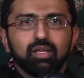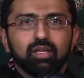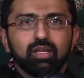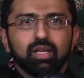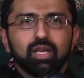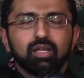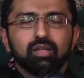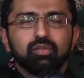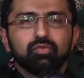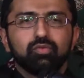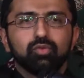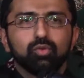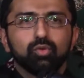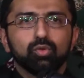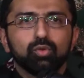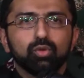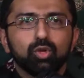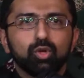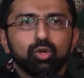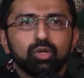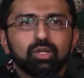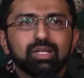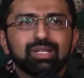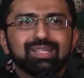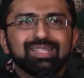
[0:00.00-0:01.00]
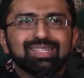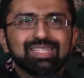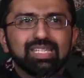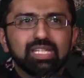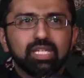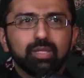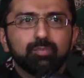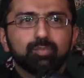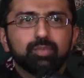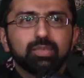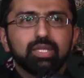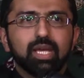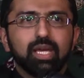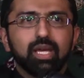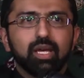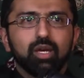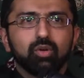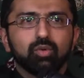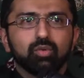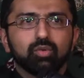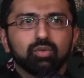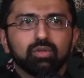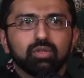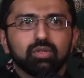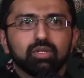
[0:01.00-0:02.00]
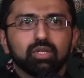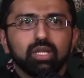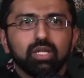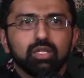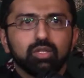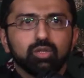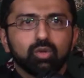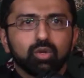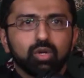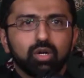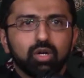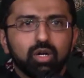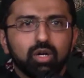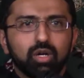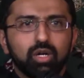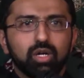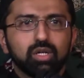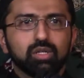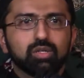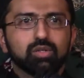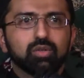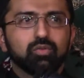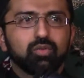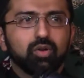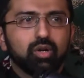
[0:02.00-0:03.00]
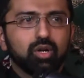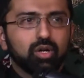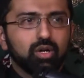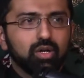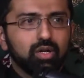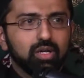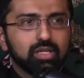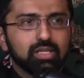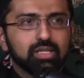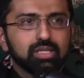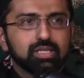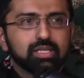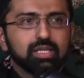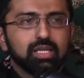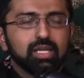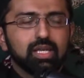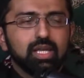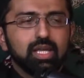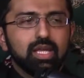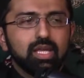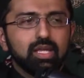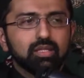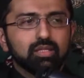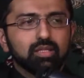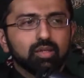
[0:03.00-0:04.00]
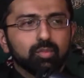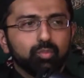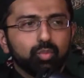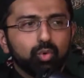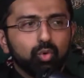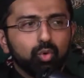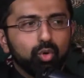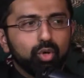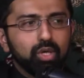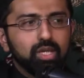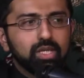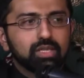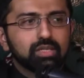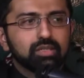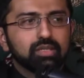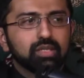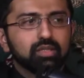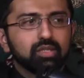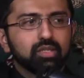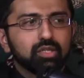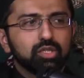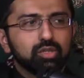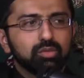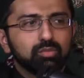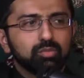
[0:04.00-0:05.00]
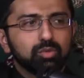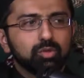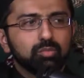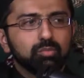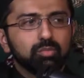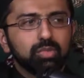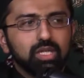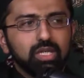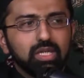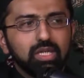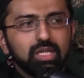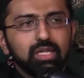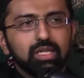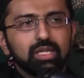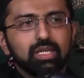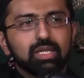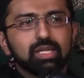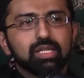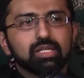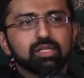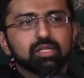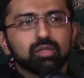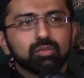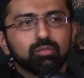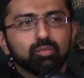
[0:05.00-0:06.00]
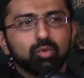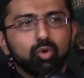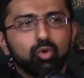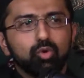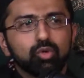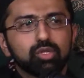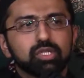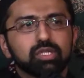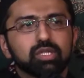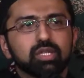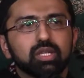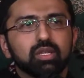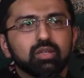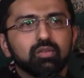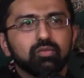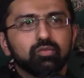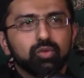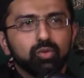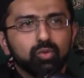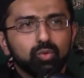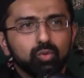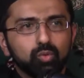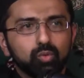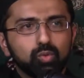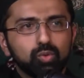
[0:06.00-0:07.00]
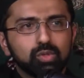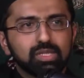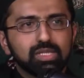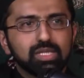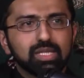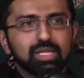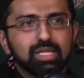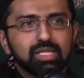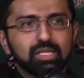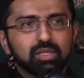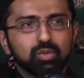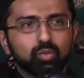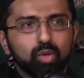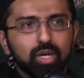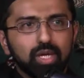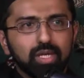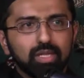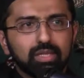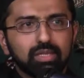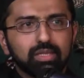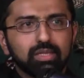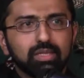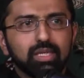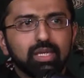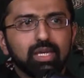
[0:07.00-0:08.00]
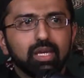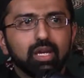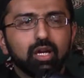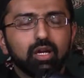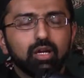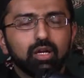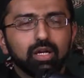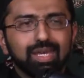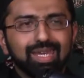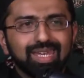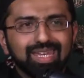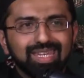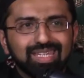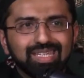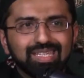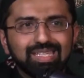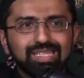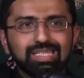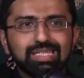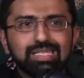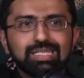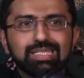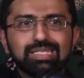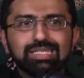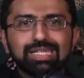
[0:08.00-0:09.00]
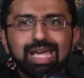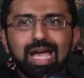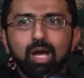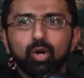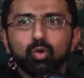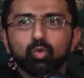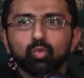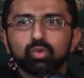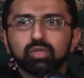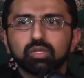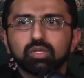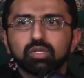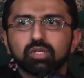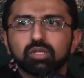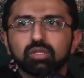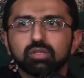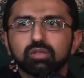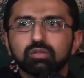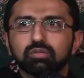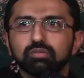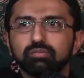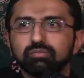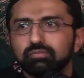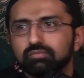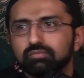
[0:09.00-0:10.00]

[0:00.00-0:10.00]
And if you look deep down in your heart of hearts, the point that the human being is the most confused is when they are in doubt.